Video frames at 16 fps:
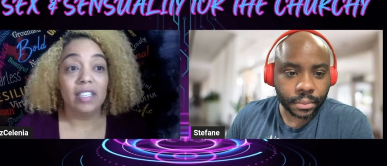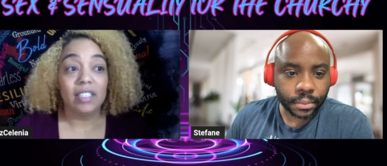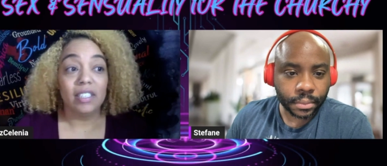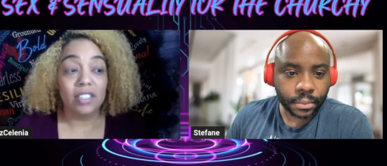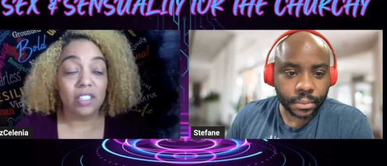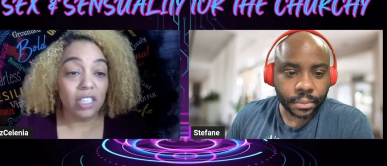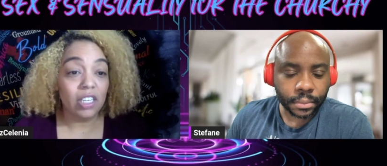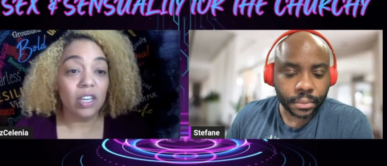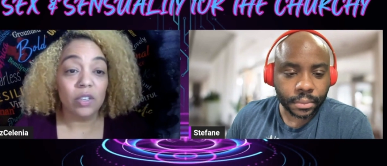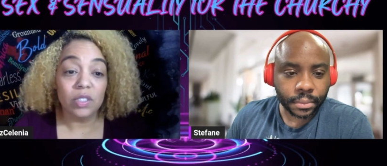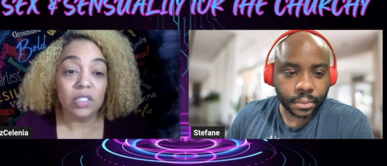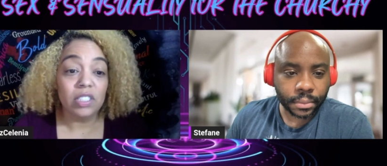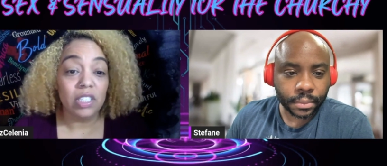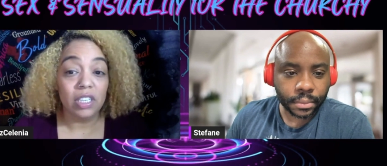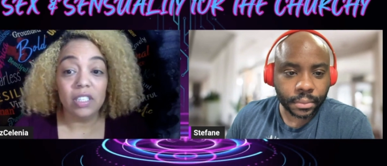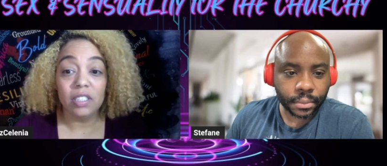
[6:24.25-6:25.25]
Speaker 1: she goes
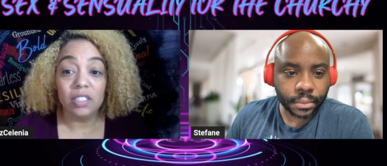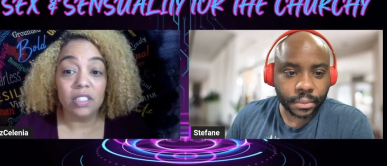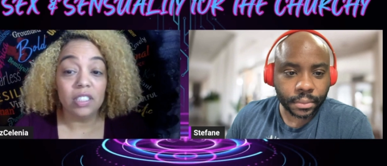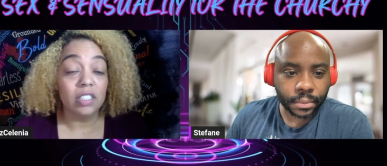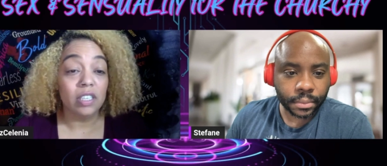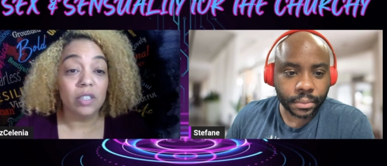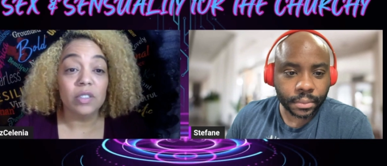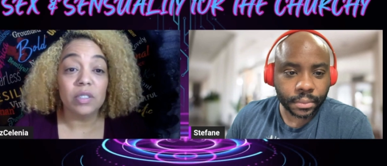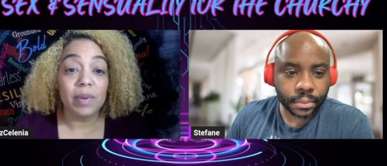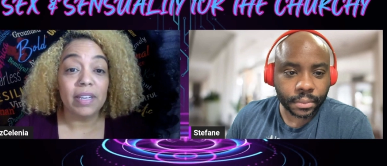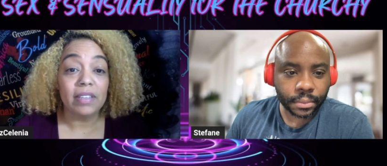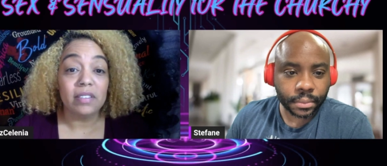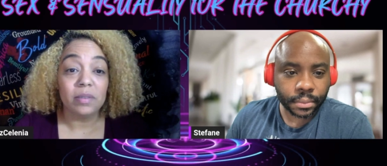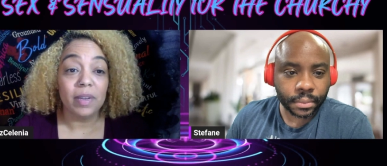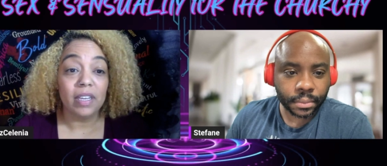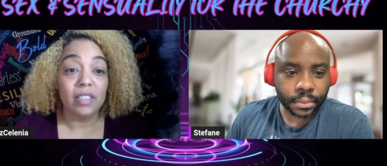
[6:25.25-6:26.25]
she she goes and
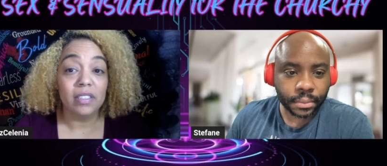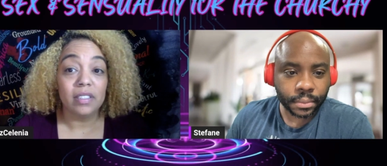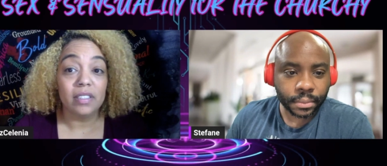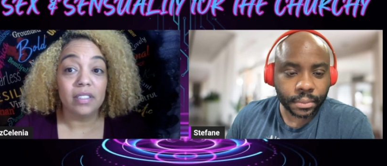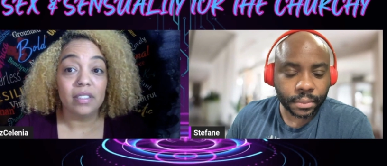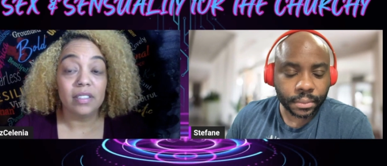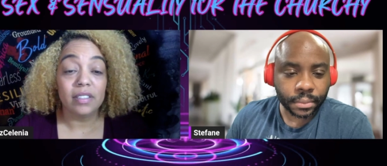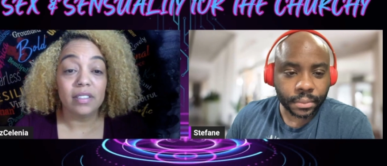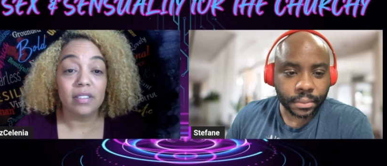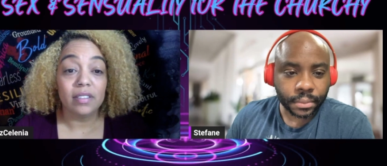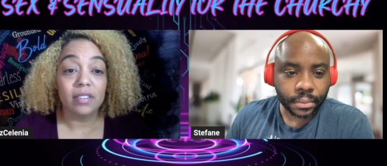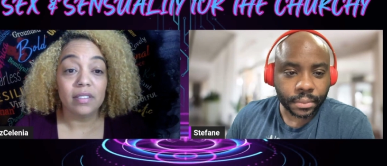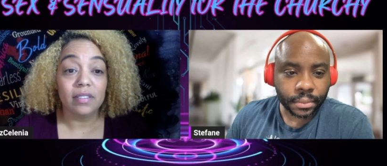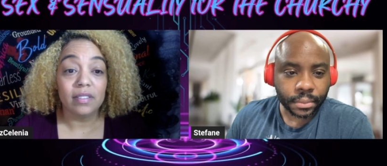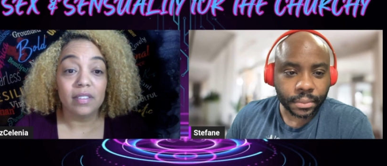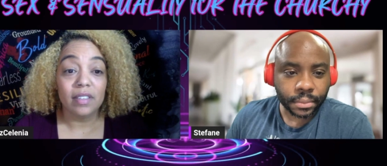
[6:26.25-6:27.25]
masturbates,
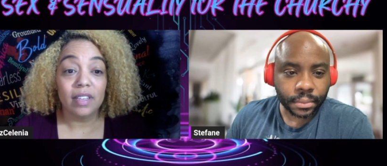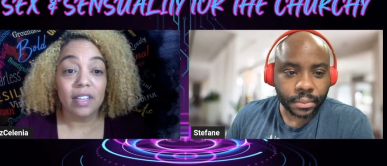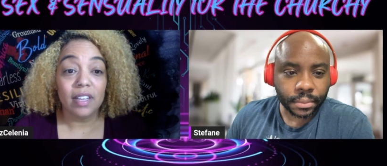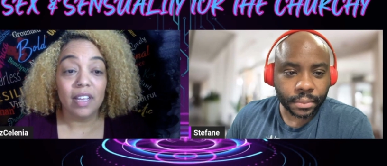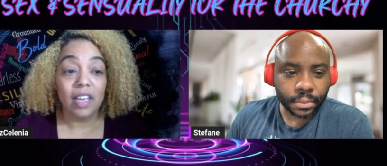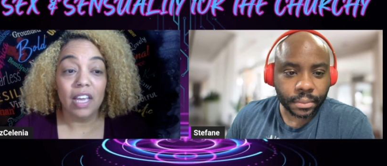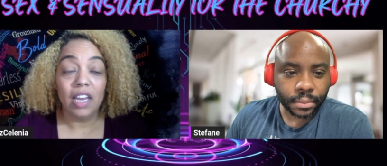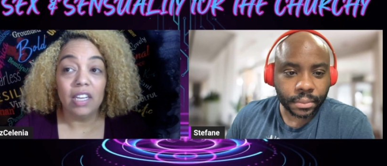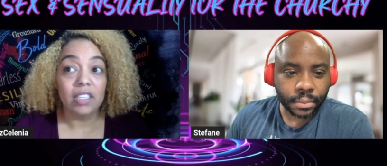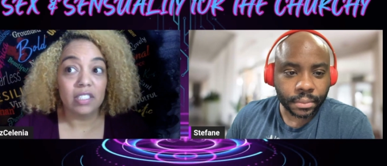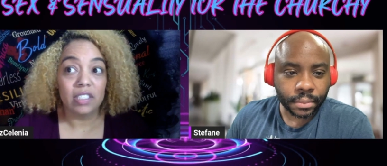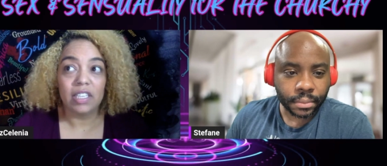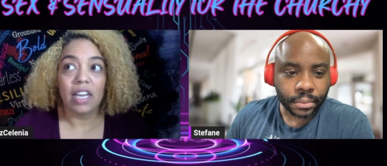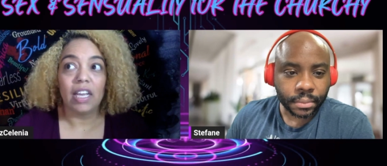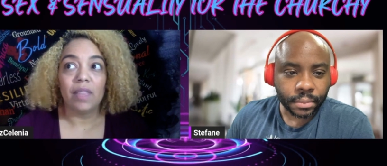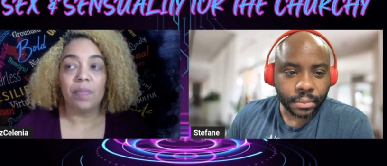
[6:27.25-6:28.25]
and it's just
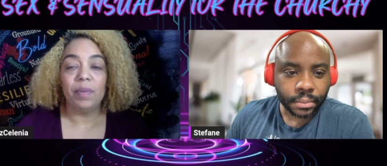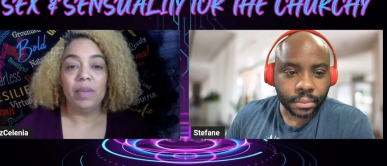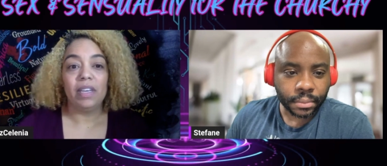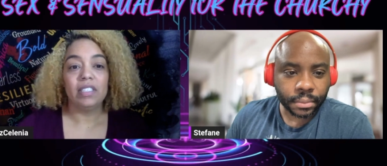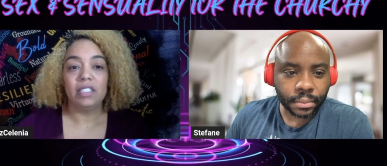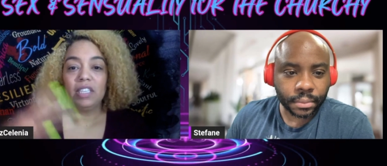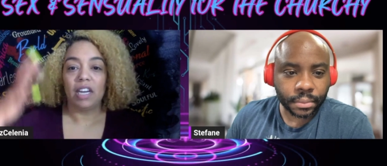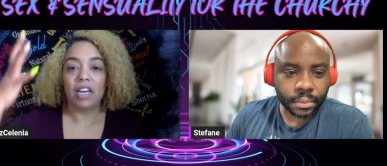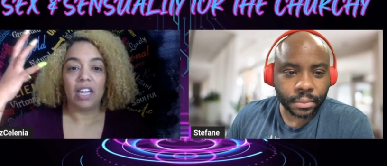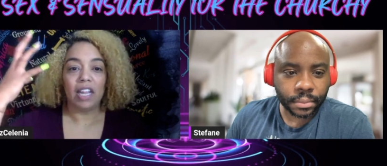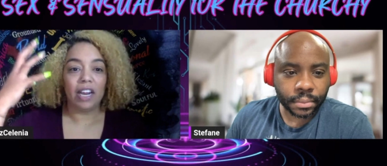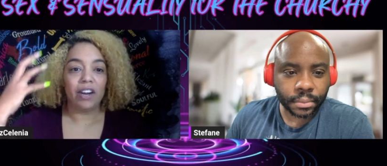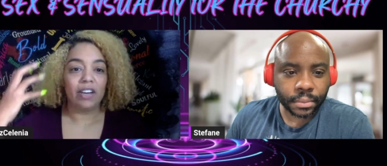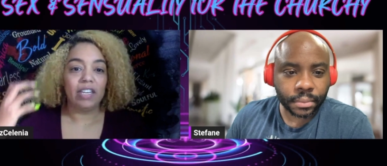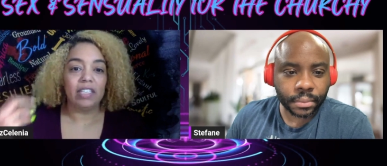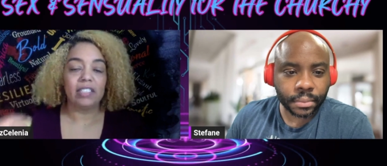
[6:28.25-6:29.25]
like because the
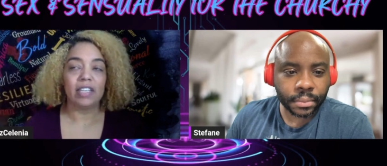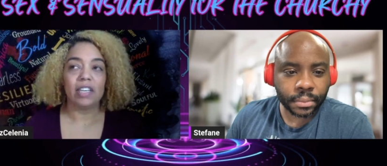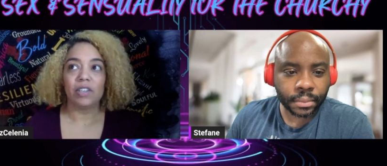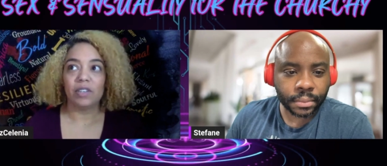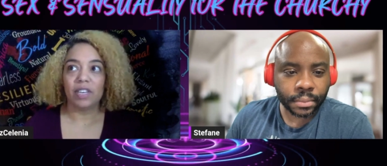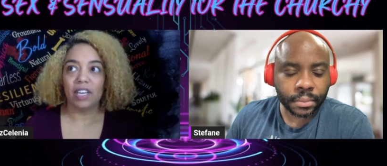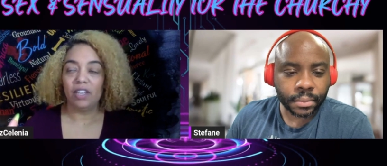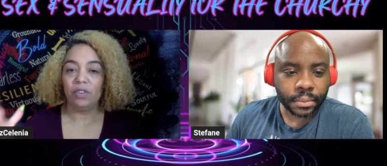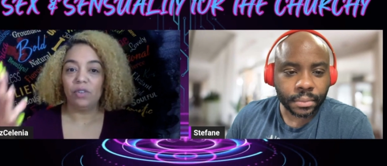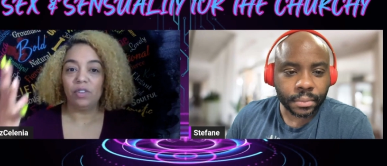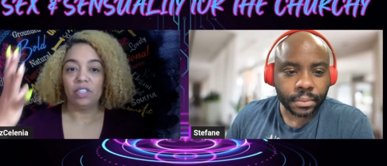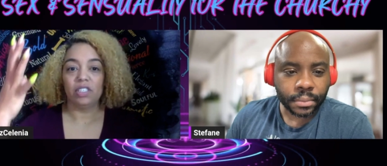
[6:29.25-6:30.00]
clarity is like okay, you can